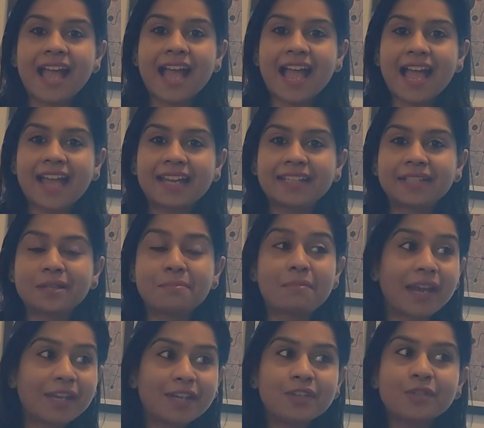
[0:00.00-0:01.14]
And
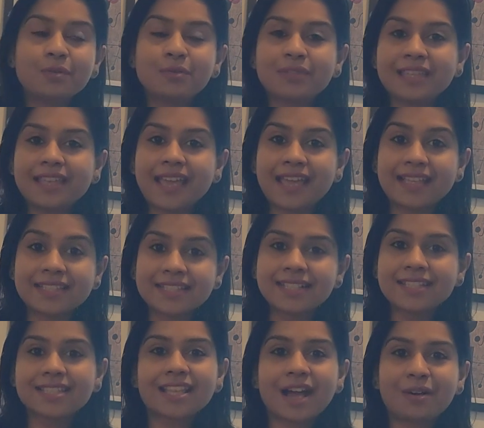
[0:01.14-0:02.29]
mind you, the
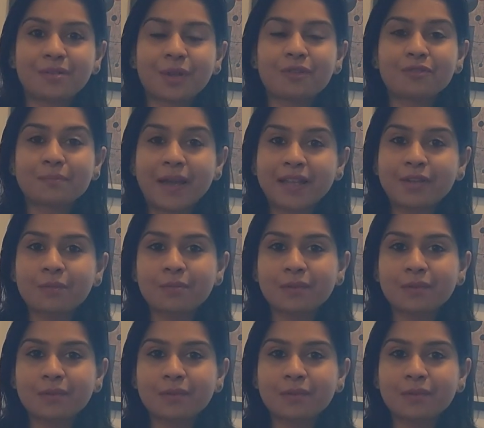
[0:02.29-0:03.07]
exits out of my